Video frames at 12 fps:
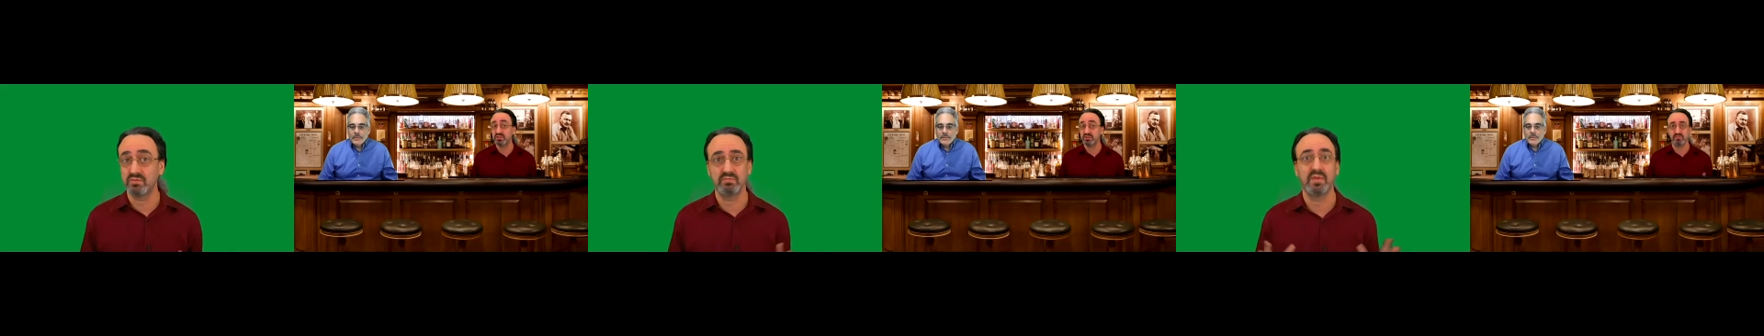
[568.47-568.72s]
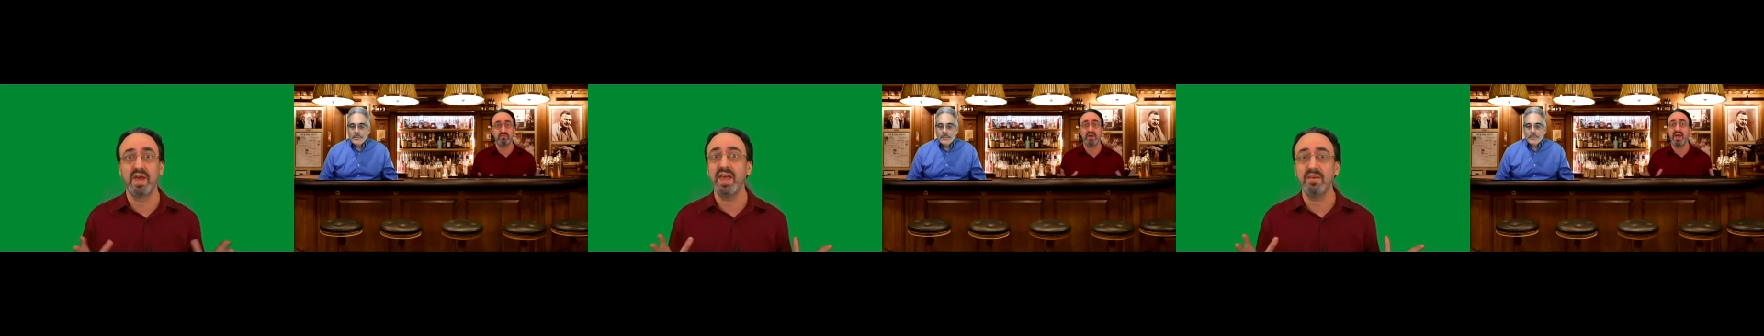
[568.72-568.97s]

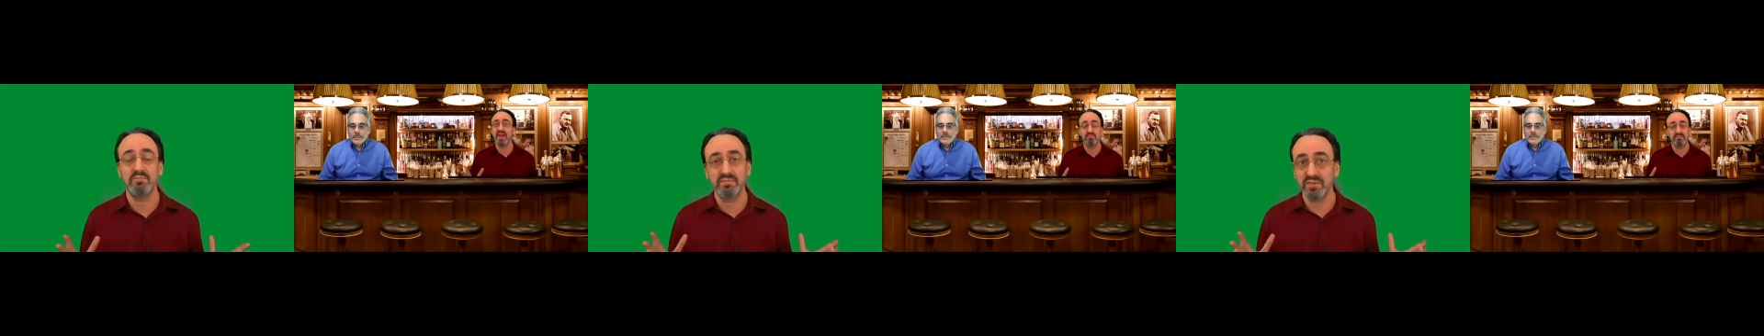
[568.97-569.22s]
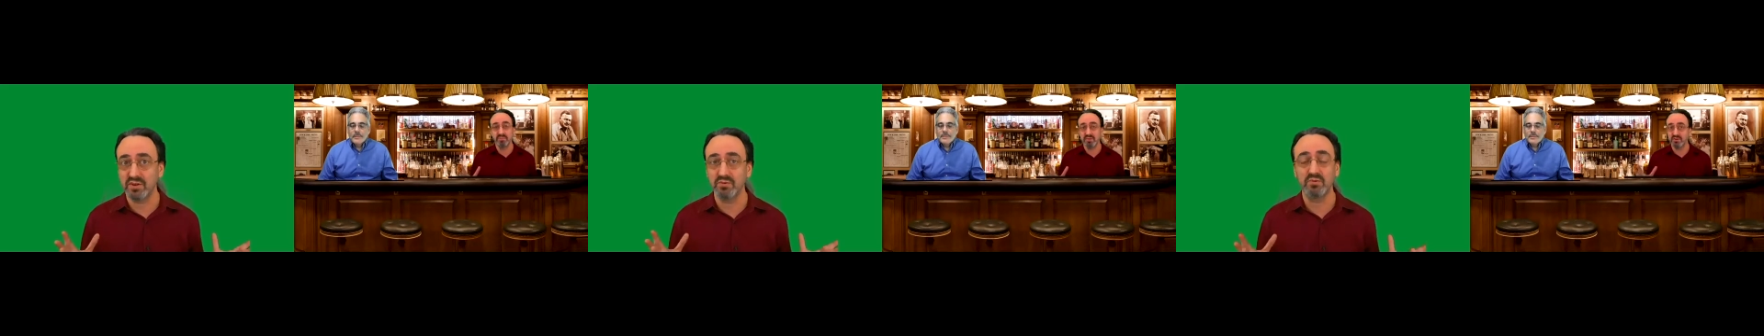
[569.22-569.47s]
hey,
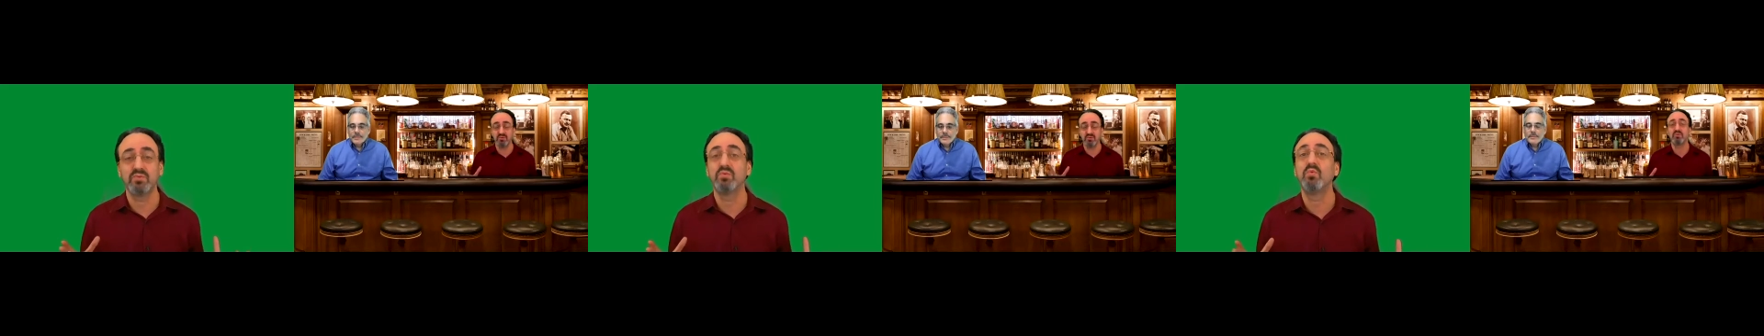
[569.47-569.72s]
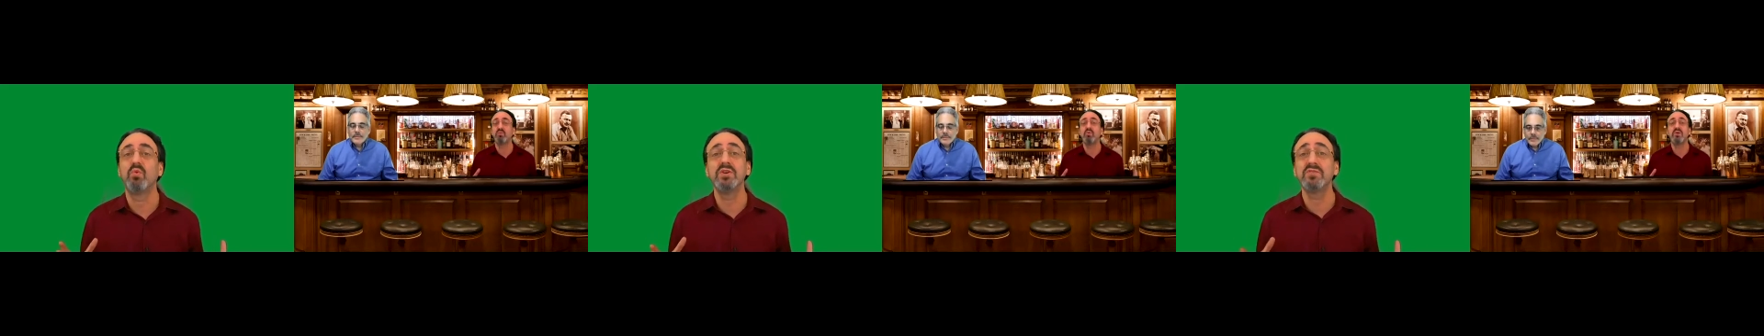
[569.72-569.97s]

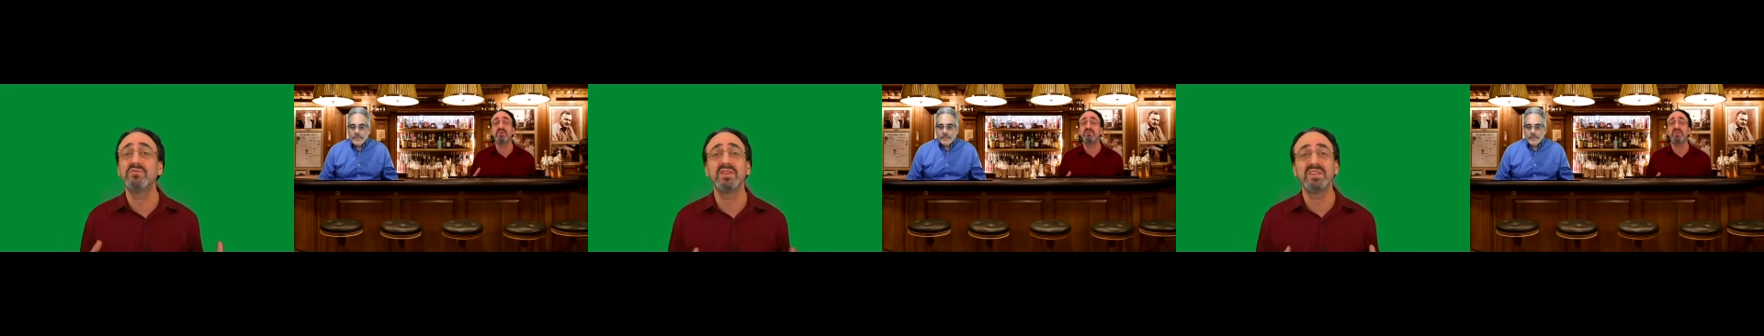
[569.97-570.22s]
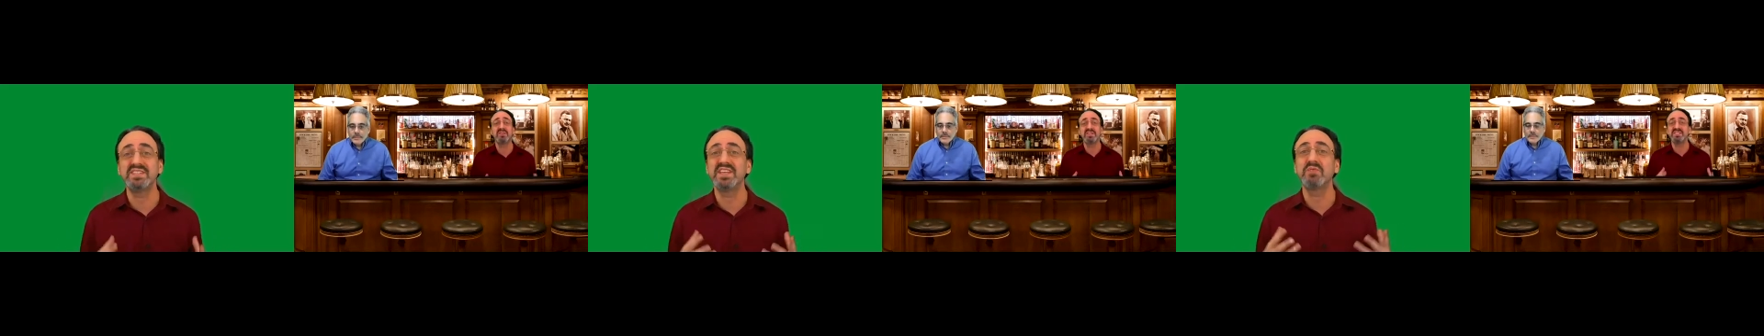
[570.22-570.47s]
wonderful. At
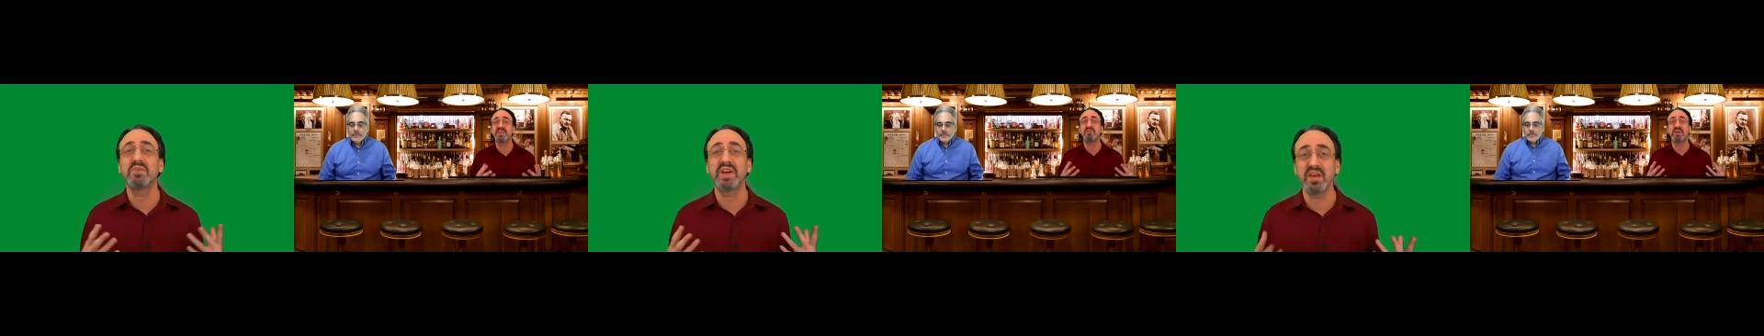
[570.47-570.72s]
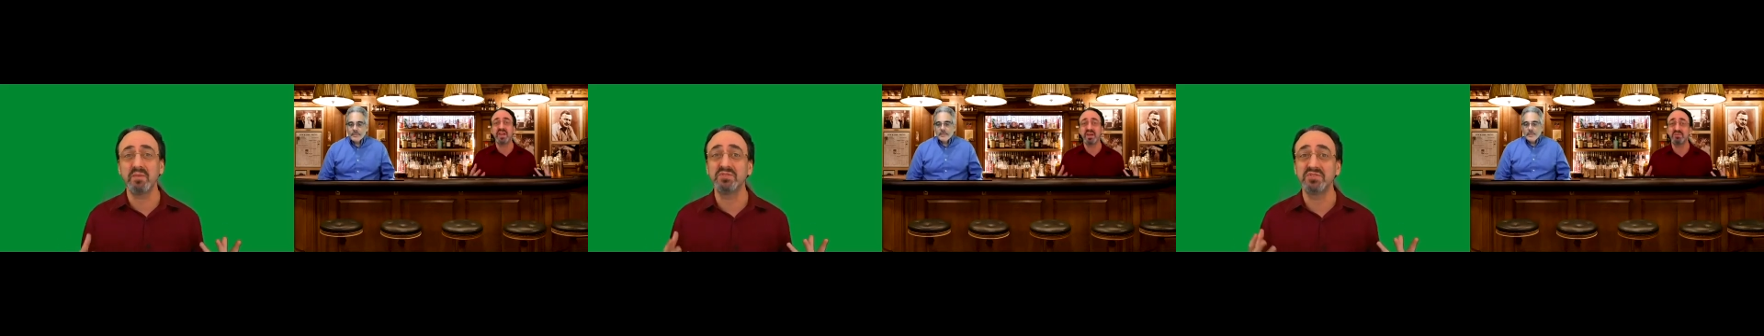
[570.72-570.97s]
least they were able to